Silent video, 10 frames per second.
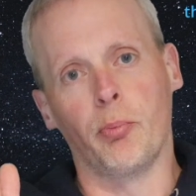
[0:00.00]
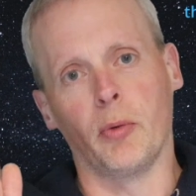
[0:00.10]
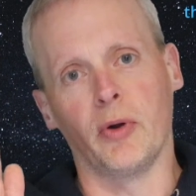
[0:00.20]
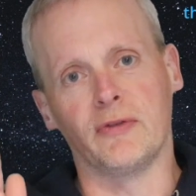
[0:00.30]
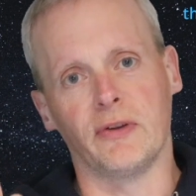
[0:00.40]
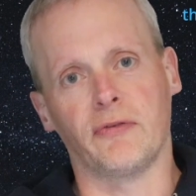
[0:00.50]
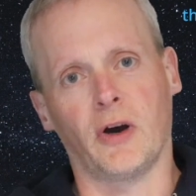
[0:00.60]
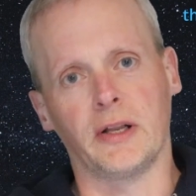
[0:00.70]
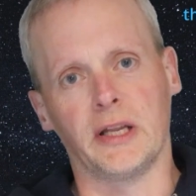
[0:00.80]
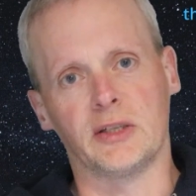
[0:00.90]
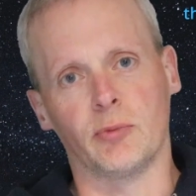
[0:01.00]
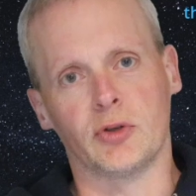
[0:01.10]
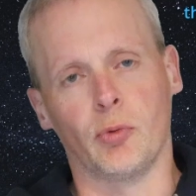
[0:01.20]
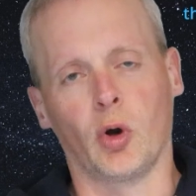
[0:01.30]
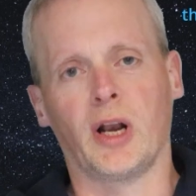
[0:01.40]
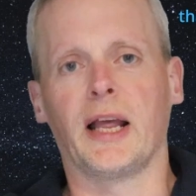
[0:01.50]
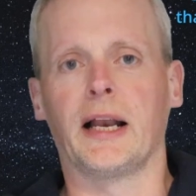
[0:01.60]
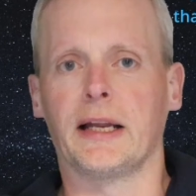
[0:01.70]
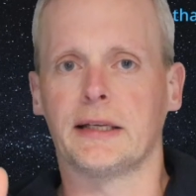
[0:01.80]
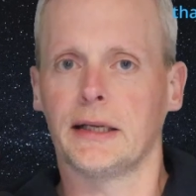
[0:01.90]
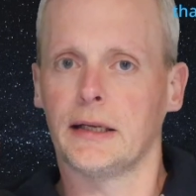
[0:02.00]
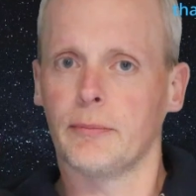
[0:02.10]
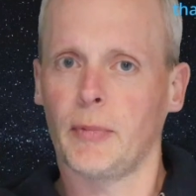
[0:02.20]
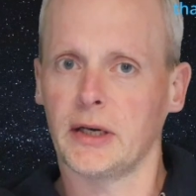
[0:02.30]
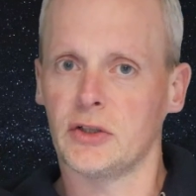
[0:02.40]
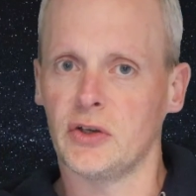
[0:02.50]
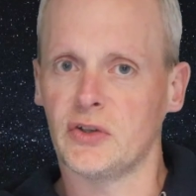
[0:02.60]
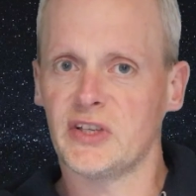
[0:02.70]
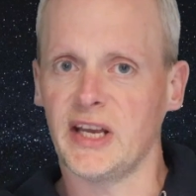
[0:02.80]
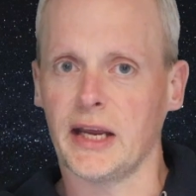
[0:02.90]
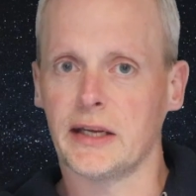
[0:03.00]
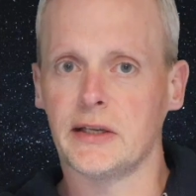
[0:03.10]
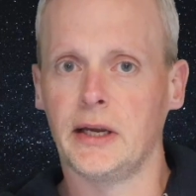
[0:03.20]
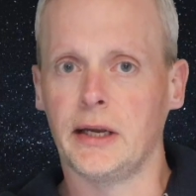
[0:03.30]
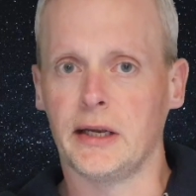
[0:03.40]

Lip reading: but we've defined these much more clearly and said that magnitude 6